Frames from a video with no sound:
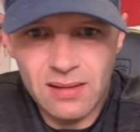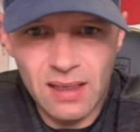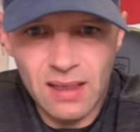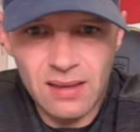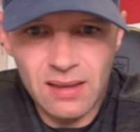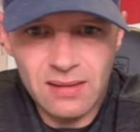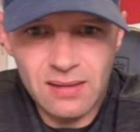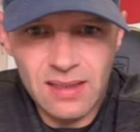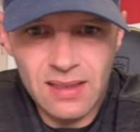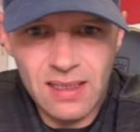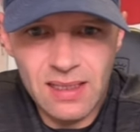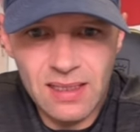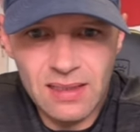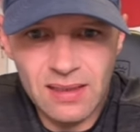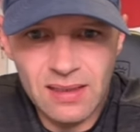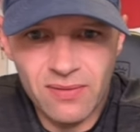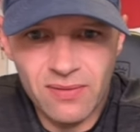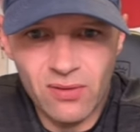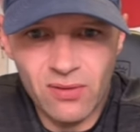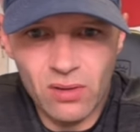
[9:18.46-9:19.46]
Can't
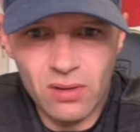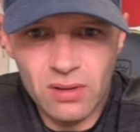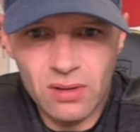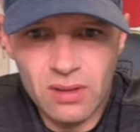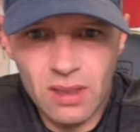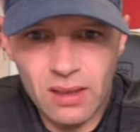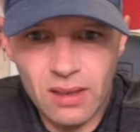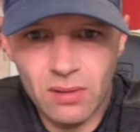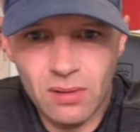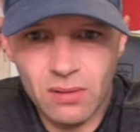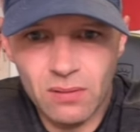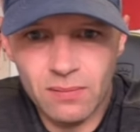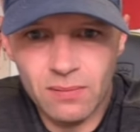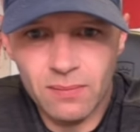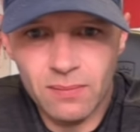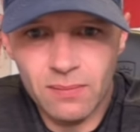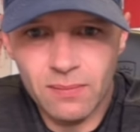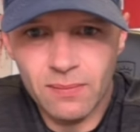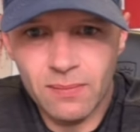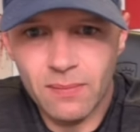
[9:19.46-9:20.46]
stand dirty fools like him,
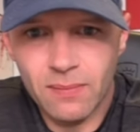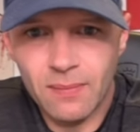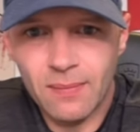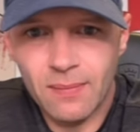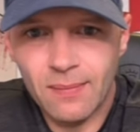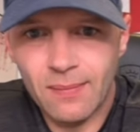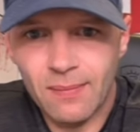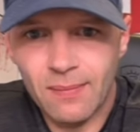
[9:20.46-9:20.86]
you know.